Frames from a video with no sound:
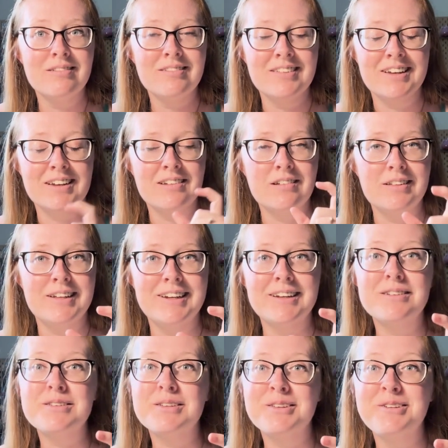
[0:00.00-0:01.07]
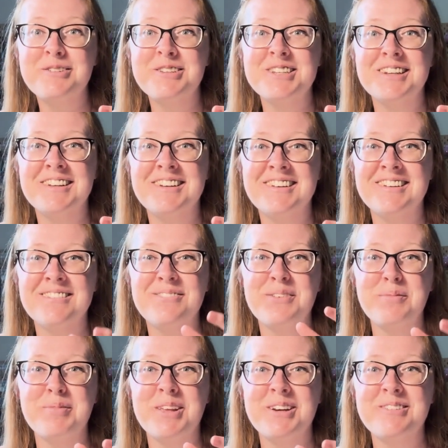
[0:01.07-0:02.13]
like cleaning solution
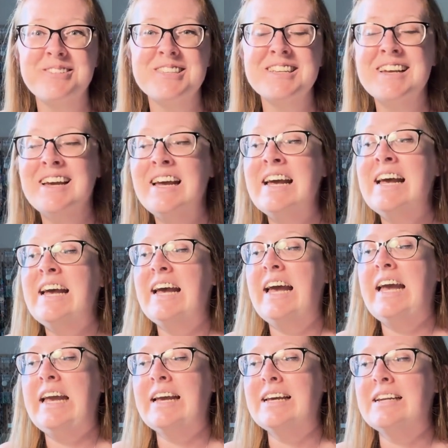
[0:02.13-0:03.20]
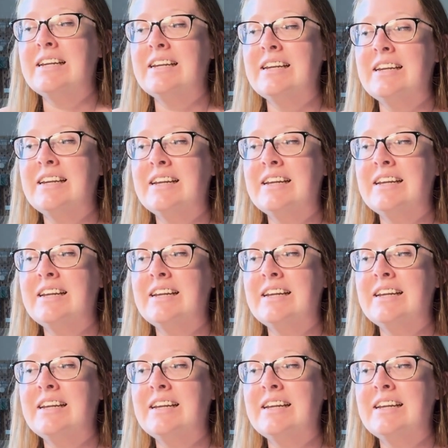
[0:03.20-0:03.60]
from Lowe's, and